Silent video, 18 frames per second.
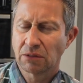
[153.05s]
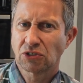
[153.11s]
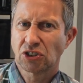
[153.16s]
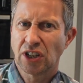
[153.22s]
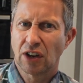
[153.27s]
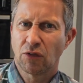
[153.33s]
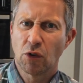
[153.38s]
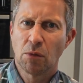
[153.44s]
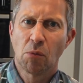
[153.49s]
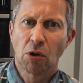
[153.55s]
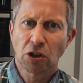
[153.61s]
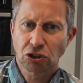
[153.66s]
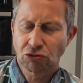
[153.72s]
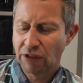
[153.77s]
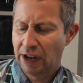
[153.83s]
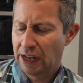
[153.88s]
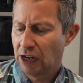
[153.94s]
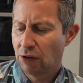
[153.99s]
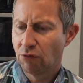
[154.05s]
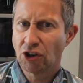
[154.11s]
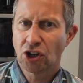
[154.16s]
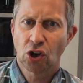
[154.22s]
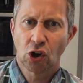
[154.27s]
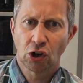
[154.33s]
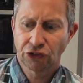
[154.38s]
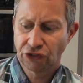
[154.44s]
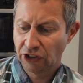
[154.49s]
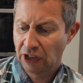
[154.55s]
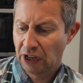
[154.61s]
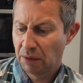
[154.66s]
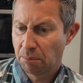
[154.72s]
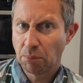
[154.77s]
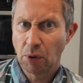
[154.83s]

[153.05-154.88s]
stuff with mozzarella, ricotta,